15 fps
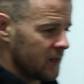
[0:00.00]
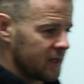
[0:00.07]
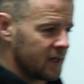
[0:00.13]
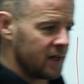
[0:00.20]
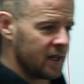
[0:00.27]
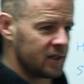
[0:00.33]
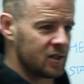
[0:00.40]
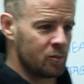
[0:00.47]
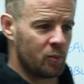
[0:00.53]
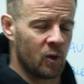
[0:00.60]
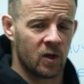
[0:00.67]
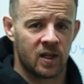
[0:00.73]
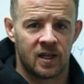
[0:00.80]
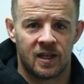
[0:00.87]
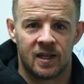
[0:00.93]
Connected
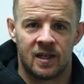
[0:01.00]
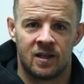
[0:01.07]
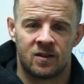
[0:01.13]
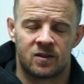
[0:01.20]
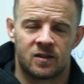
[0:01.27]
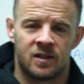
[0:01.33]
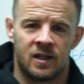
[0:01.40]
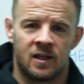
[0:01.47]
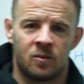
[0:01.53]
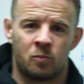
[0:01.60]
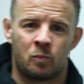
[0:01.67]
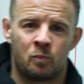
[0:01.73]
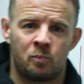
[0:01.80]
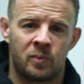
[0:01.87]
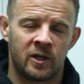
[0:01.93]
body is the
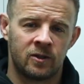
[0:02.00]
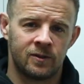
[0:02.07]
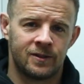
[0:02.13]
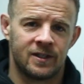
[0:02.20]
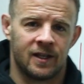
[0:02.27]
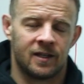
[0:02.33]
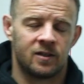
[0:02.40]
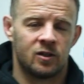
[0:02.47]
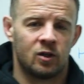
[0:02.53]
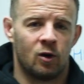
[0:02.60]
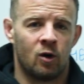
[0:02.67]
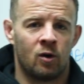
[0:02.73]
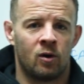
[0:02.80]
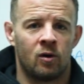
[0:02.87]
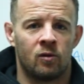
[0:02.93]
building
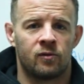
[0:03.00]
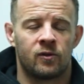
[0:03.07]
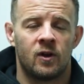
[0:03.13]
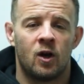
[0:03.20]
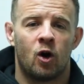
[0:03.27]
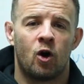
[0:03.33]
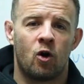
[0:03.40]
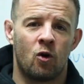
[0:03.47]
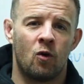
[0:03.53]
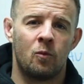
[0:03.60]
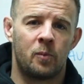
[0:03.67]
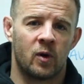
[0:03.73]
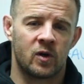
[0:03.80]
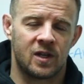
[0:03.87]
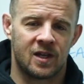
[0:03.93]
of whole
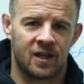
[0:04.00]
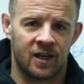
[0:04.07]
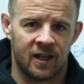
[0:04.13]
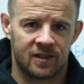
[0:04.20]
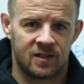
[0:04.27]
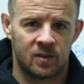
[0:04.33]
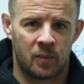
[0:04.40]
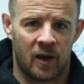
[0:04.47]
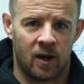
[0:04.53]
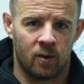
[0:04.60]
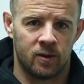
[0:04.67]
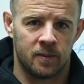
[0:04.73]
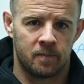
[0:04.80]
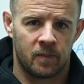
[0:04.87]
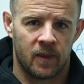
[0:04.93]
body connected
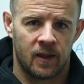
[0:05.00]
power.